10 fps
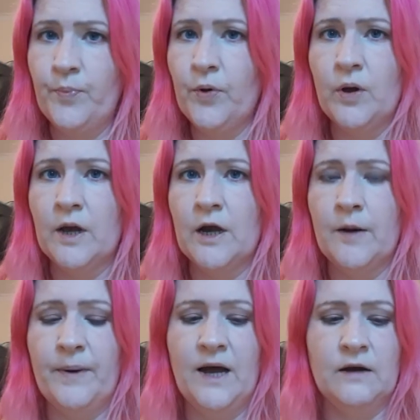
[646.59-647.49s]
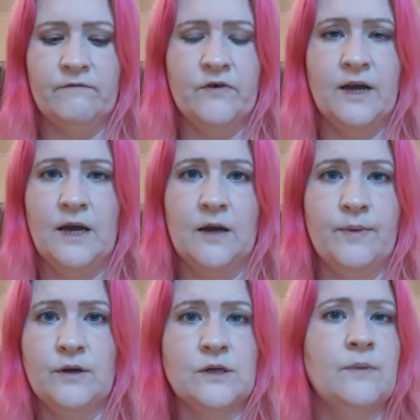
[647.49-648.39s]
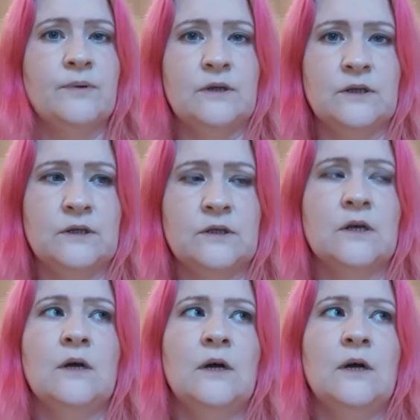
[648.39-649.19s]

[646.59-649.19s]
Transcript: putting it in a bag and forgetting about it because